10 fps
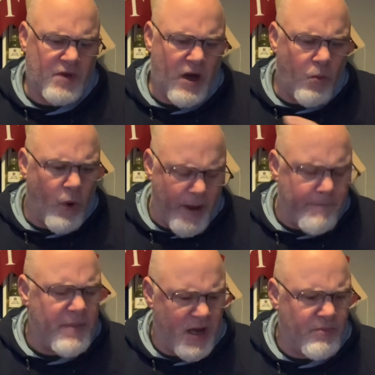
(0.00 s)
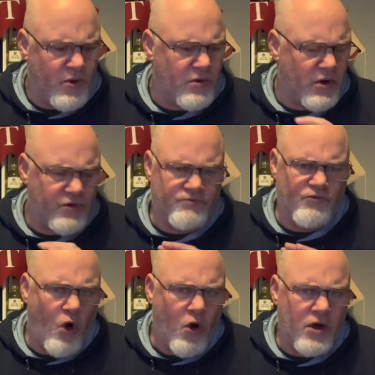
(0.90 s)
a wet pebble or
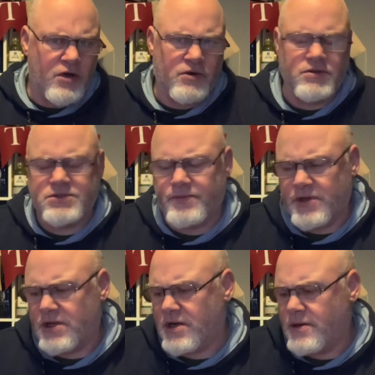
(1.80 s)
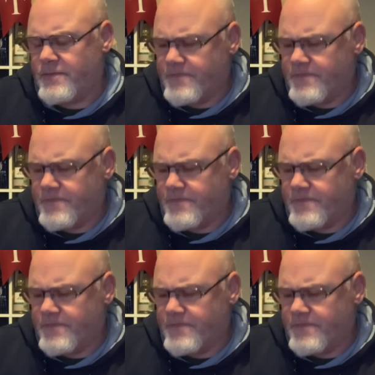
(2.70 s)
rock or something like that.